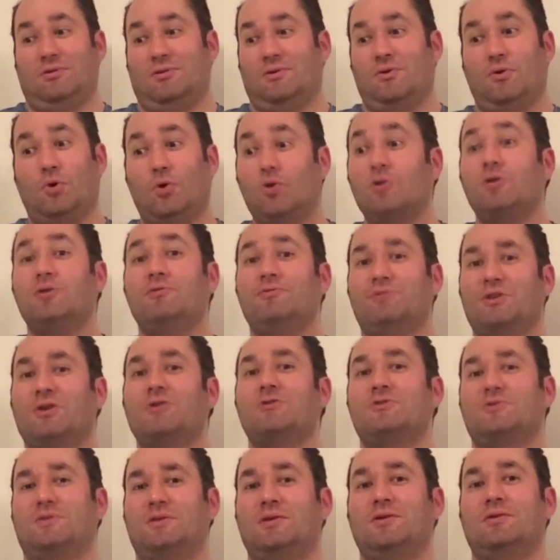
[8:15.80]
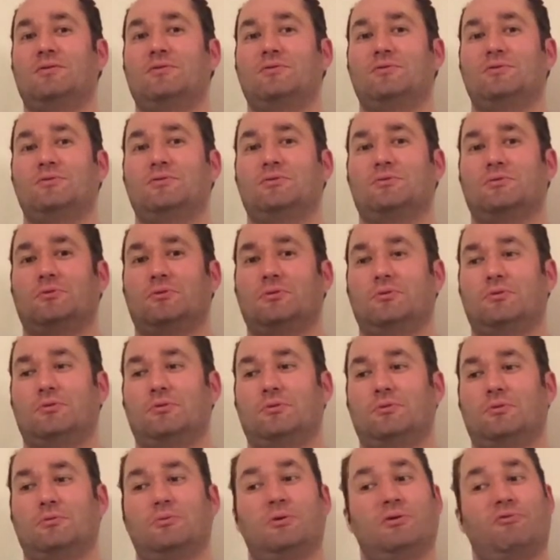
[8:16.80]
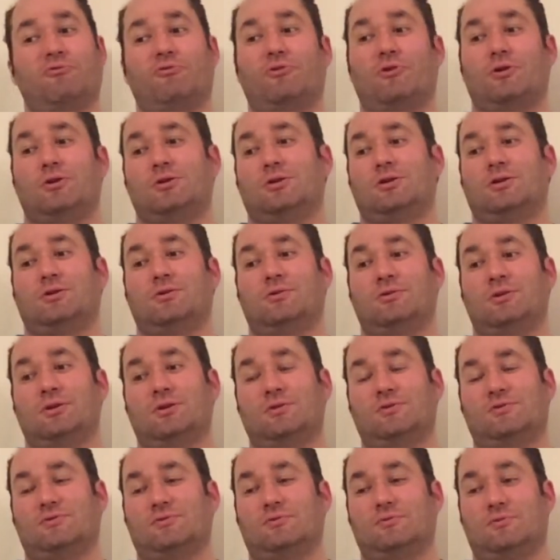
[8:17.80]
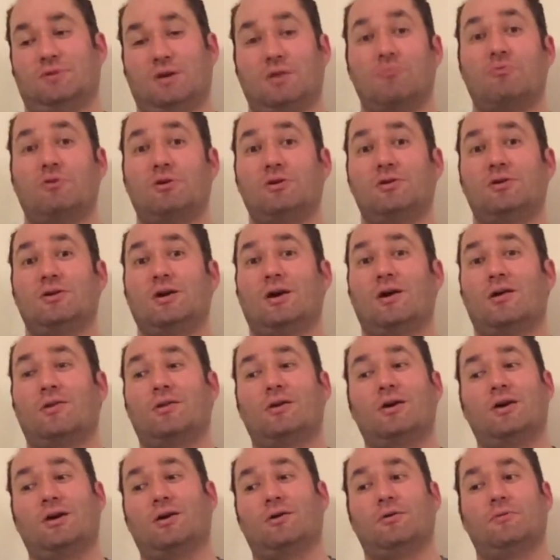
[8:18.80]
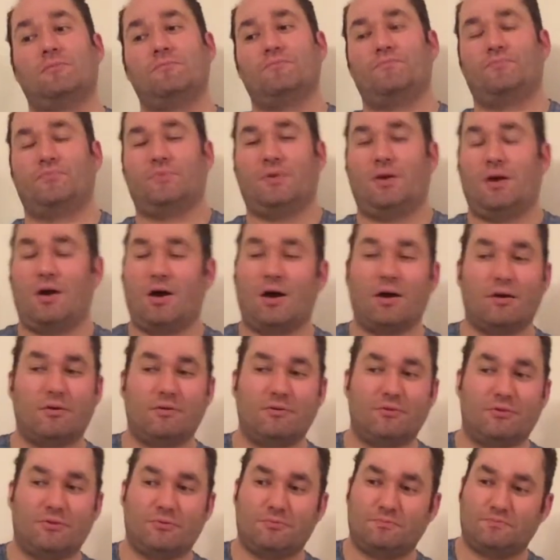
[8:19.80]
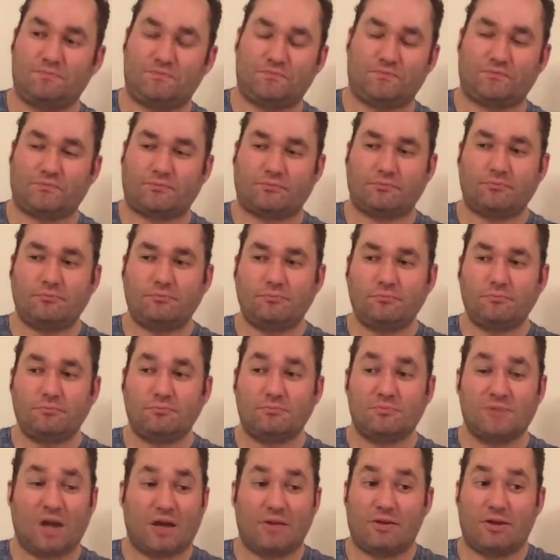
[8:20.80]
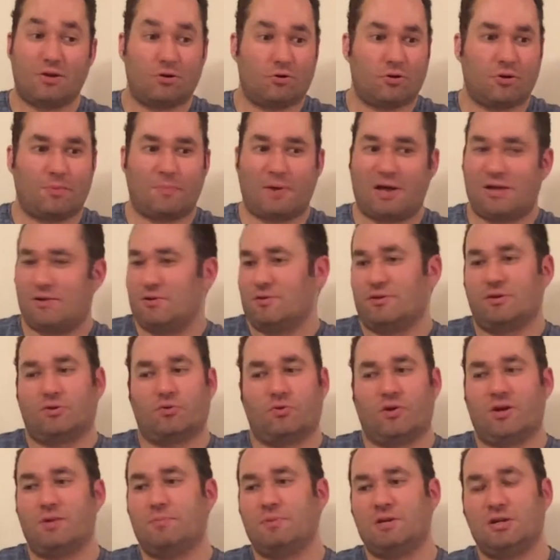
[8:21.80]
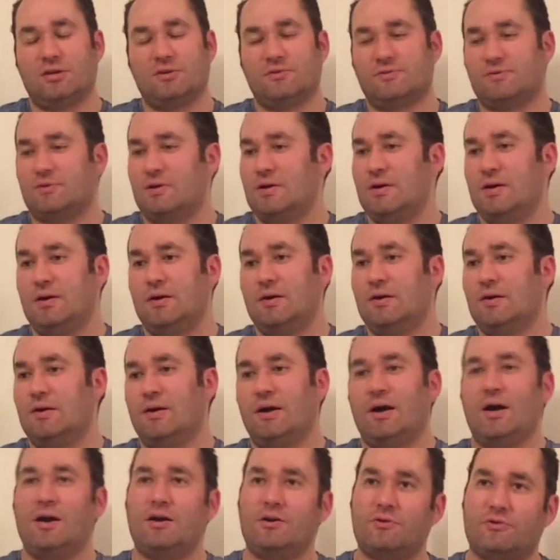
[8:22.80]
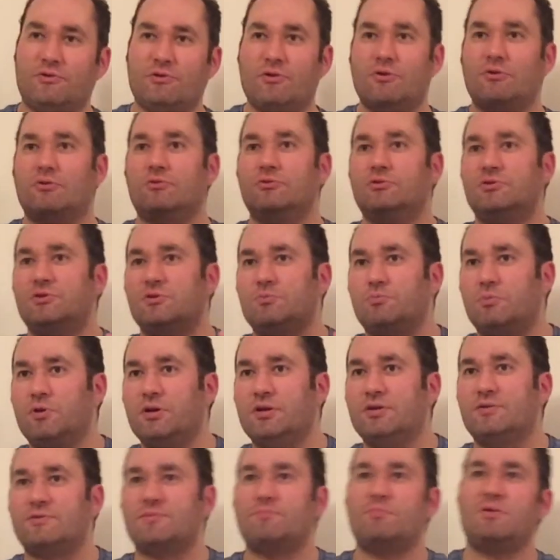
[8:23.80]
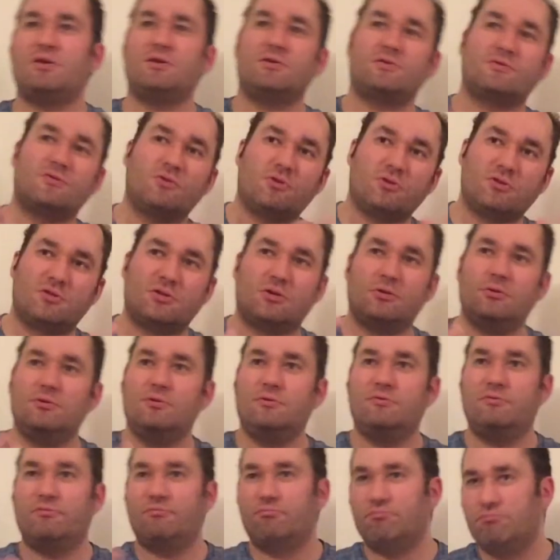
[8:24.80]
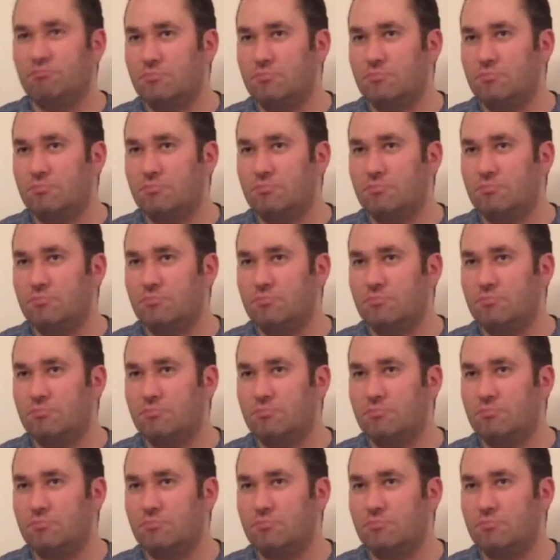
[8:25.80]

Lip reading: All of those things we're finding in this. They really are there. And then on the palate, the creaminess. And it's got good spritz, but it's not too,